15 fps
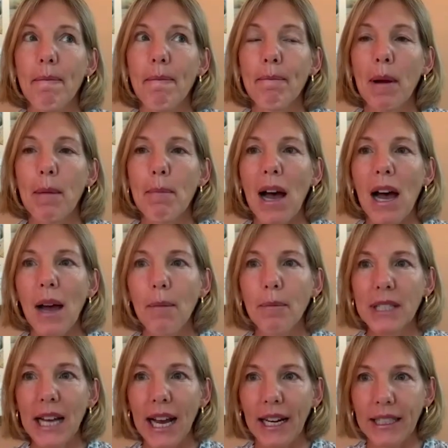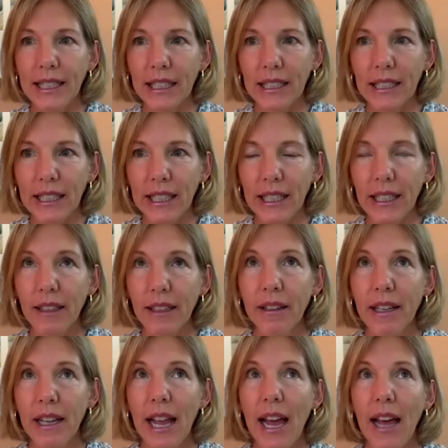mom technically
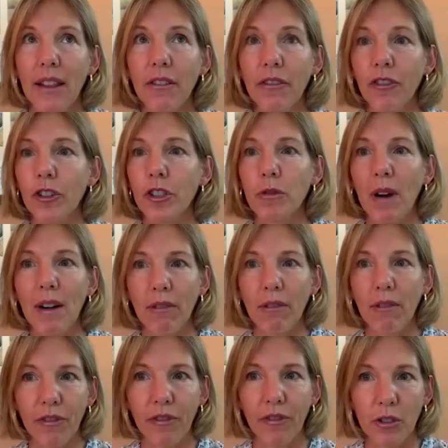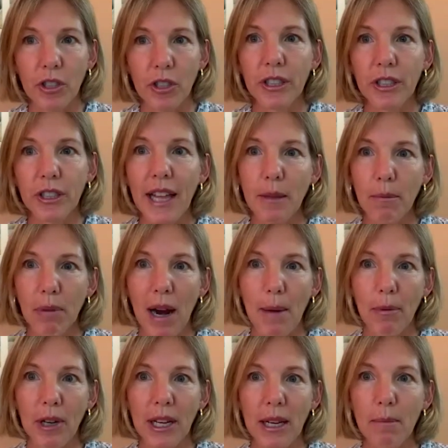had the first right of refusal on the
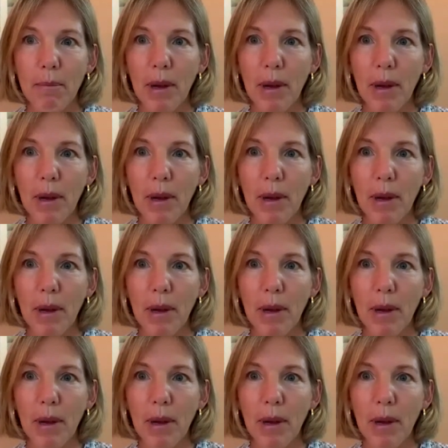property,